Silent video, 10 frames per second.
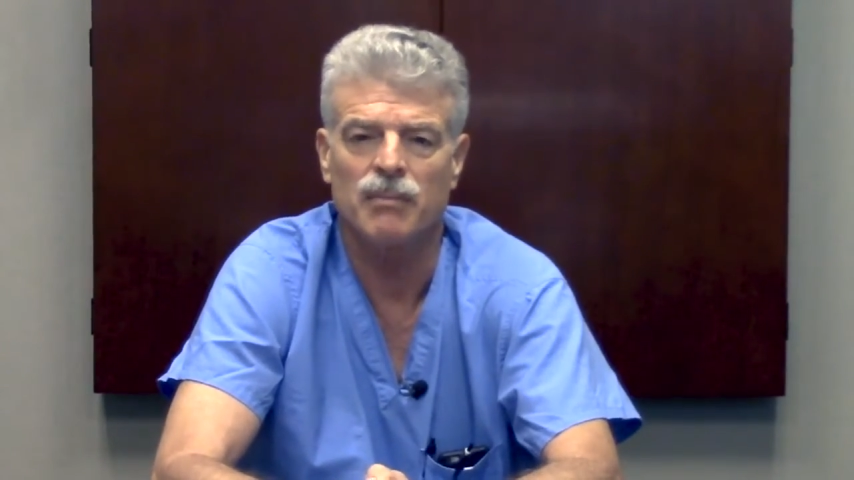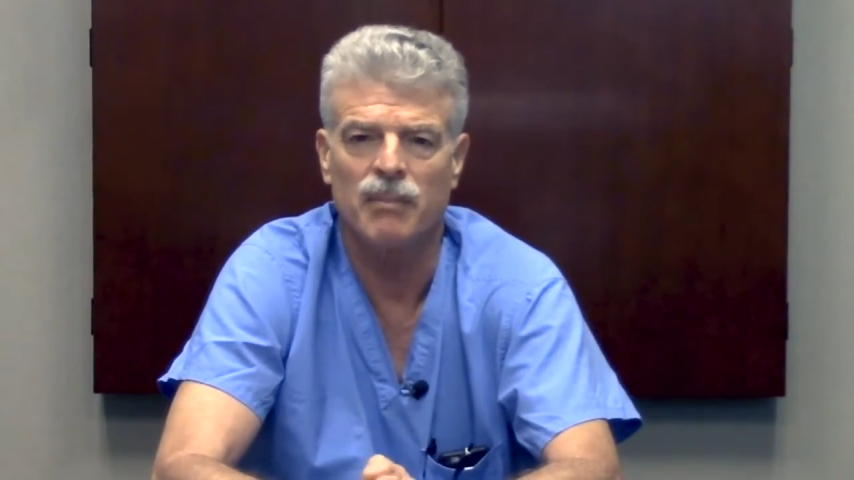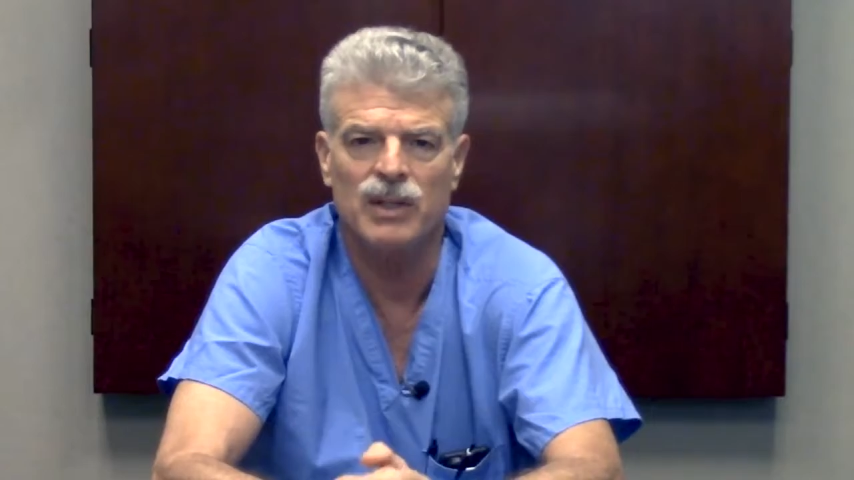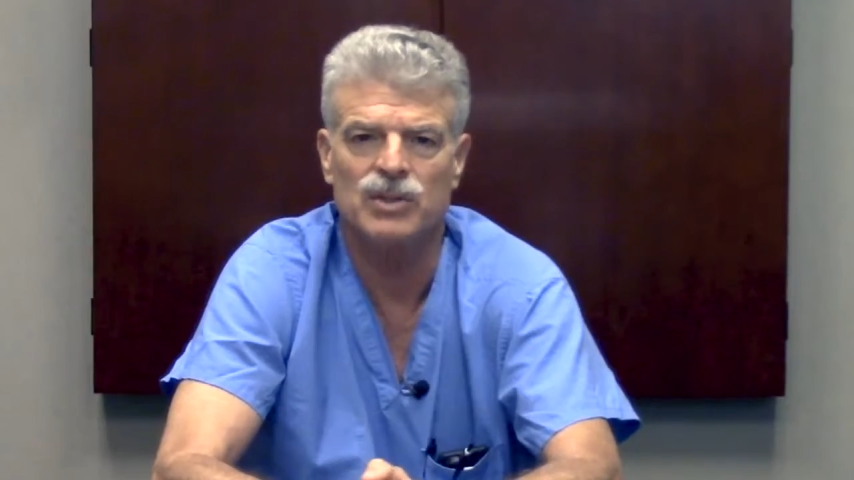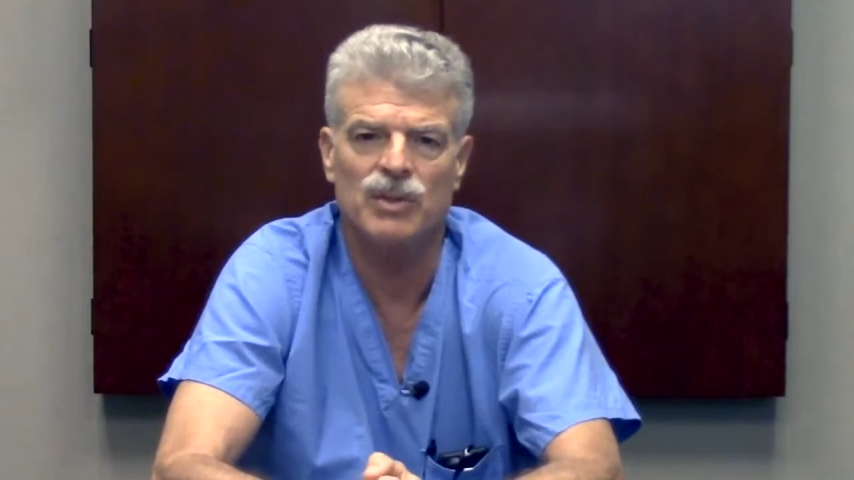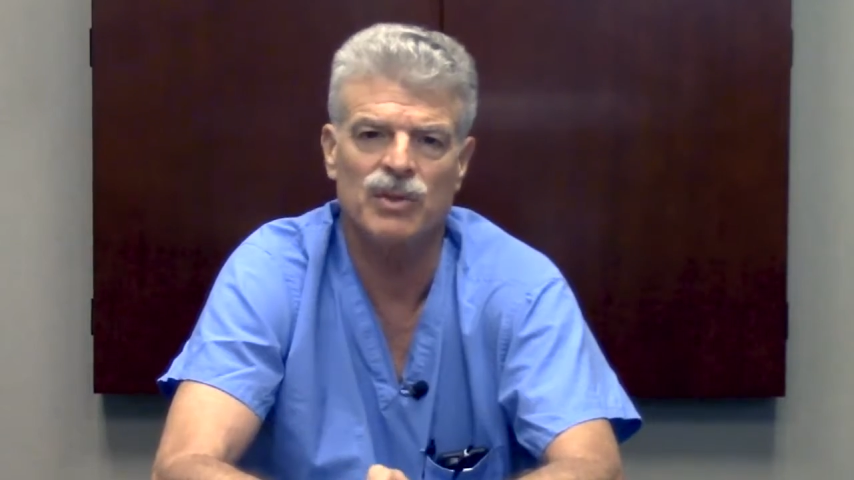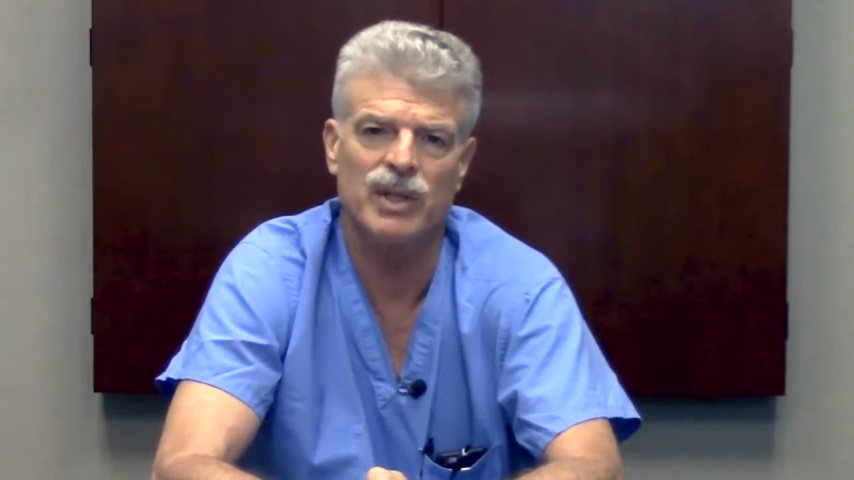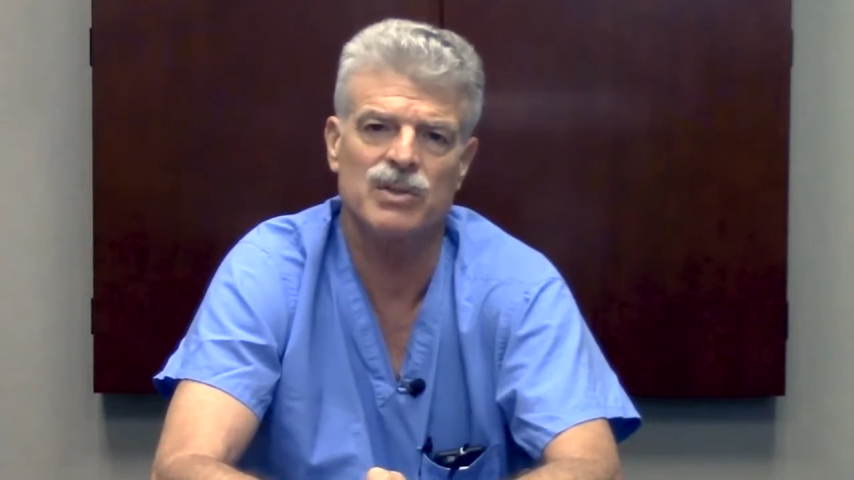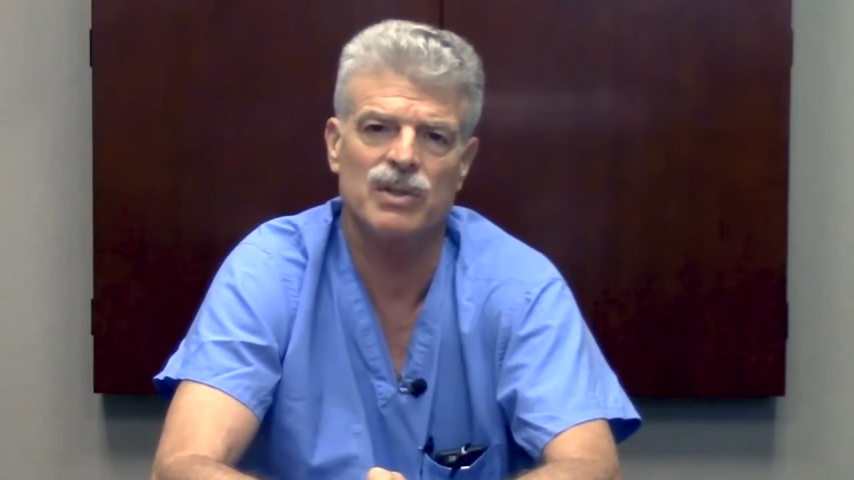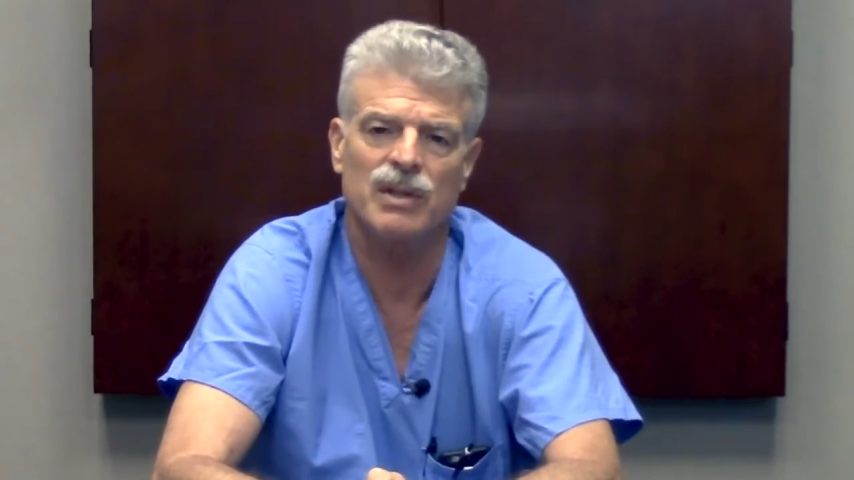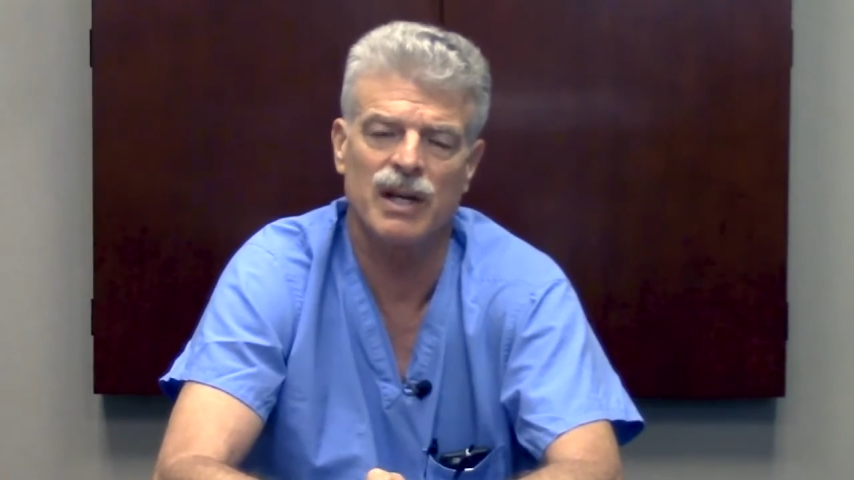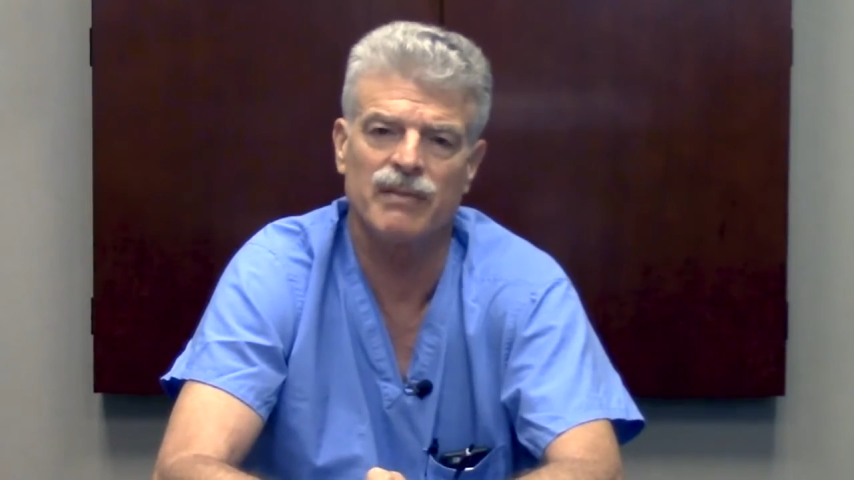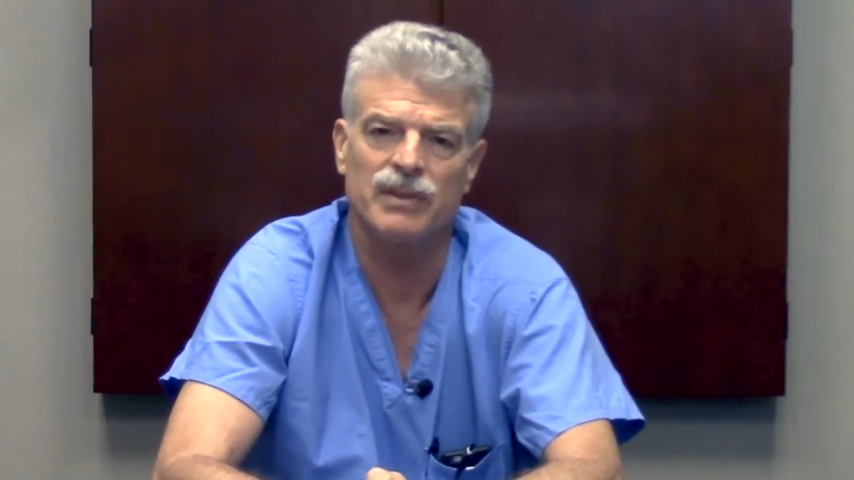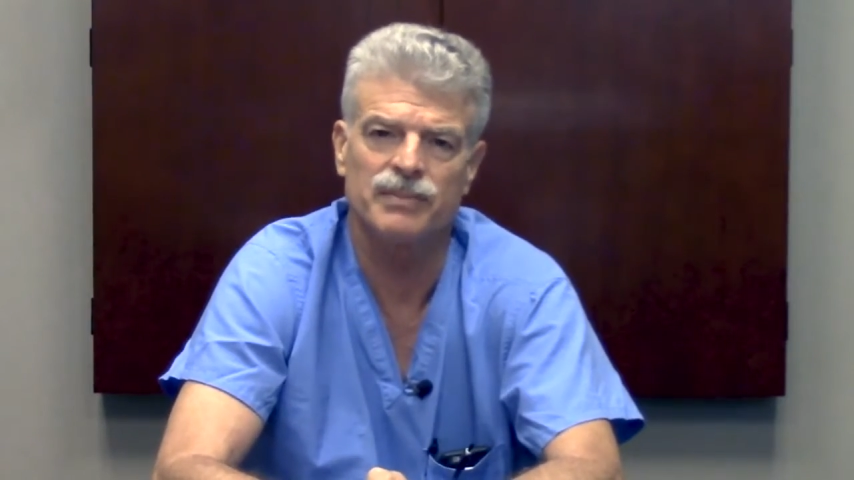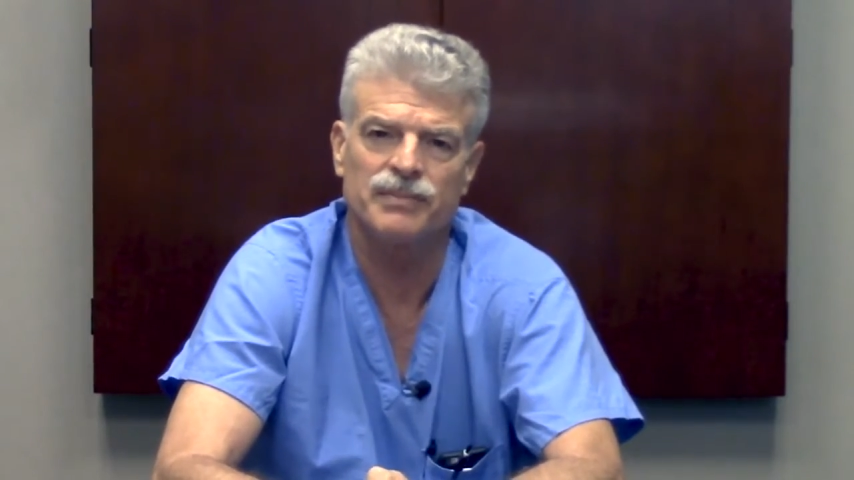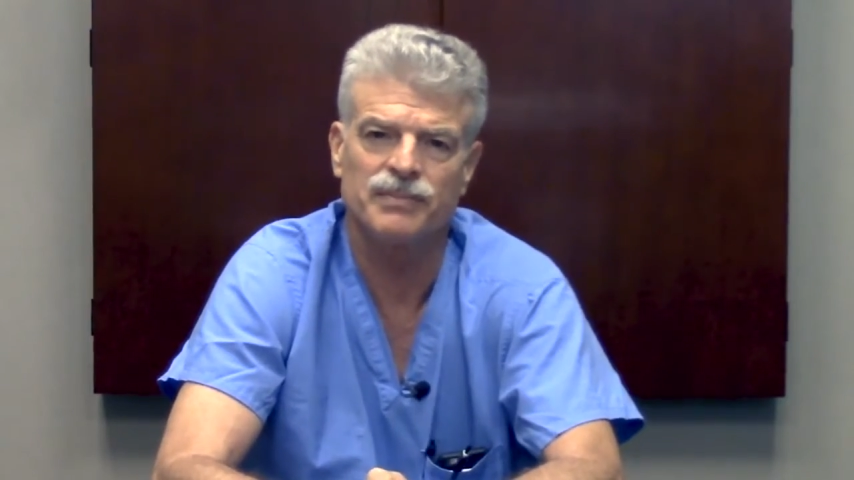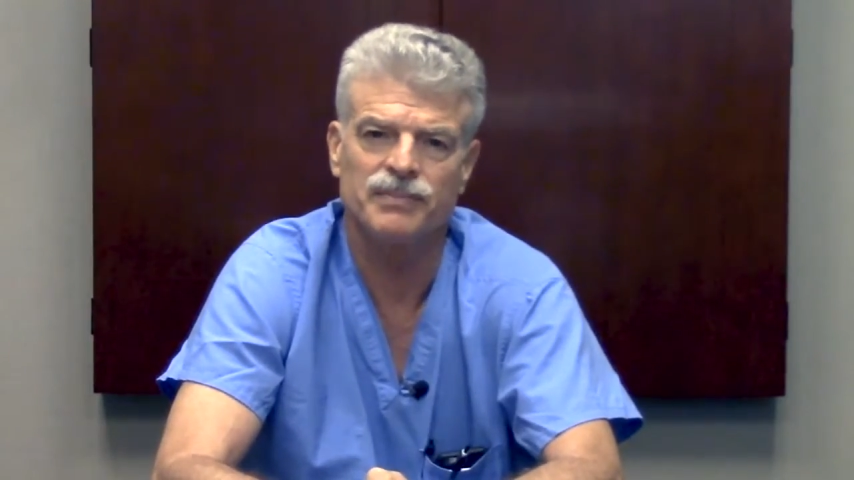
make sure things are covered.